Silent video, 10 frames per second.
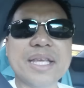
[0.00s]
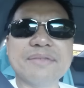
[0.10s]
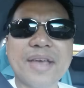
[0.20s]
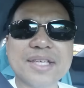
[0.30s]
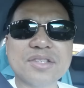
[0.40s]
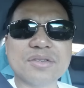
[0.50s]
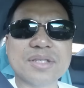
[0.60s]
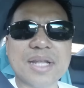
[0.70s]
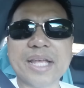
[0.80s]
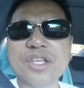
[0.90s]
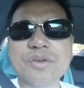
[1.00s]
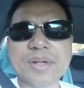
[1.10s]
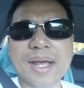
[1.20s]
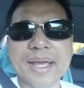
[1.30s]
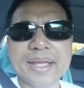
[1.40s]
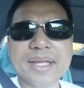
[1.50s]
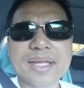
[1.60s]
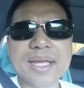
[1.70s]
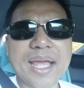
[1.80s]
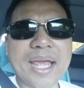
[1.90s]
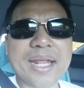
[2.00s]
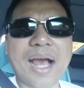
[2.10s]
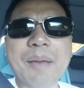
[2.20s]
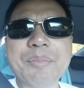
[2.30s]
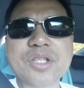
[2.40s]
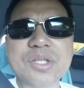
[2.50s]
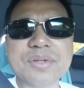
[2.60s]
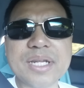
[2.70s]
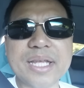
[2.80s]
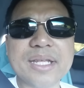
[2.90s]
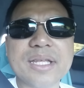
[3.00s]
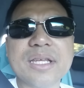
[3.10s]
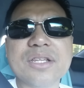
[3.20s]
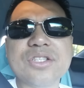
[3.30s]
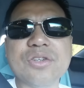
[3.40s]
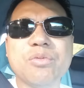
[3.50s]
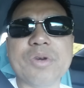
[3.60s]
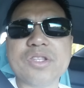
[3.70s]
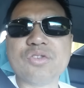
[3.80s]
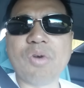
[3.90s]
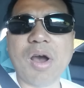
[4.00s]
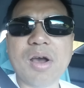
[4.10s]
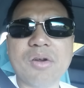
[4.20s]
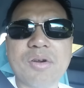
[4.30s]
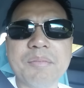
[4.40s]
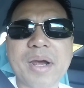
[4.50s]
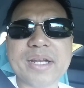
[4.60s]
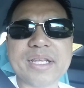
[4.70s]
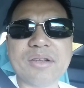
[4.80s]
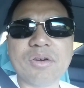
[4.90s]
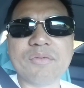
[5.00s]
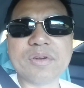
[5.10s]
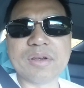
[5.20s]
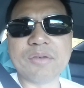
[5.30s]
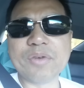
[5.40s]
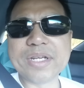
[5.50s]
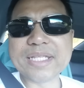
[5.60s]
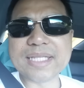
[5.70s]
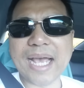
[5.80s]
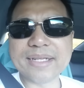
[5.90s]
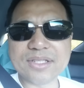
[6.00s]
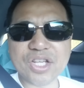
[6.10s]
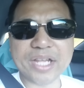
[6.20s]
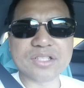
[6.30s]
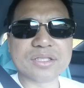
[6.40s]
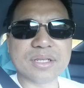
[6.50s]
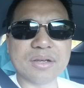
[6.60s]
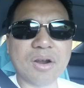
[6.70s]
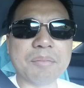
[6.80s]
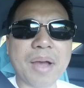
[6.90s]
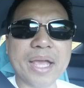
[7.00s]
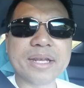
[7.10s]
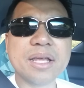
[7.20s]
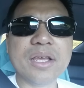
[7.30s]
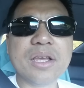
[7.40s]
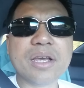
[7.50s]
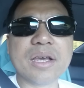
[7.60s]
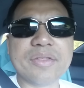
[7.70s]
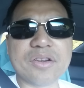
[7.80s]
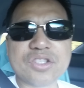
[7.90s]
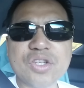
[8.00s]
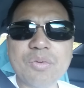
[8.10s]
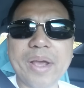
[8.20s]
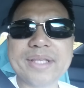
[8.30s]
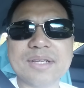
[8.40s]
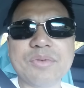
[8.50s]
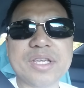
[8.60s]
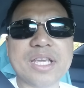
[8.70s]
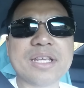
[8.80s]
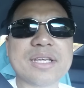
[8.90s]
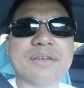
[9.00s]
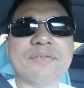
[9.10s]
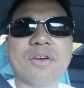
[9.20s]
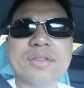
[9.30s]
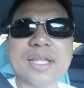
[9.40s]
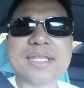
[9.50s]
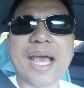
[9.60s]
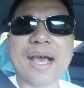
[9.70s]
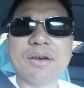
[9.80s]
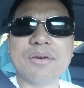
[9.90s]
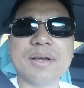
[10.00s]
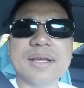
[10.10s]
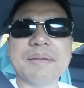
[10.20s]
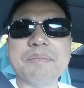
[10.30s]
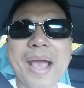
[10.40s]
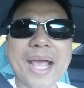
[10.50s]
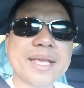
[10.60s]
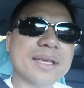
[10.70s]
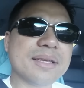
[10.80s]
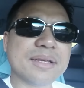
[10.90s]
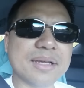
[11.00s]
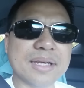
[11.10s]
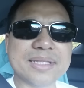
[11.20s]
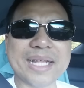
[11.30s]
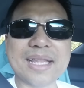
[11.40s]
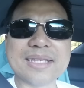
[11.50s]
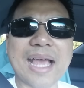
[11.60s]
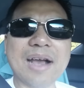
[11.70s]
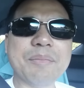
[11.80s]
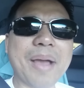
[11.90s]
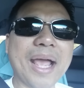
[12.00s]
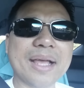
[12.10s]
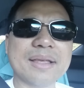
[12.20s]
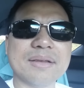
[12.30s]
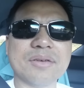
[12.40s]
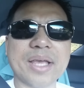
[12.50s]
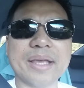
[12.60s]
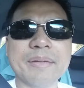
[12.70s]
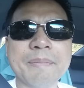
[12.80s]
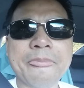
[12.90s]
the investors like you and I an opportunity to withdraw our money, or if we decide to change our mind, there's two ways that we can convert the DAO back, take the DAO back, okay?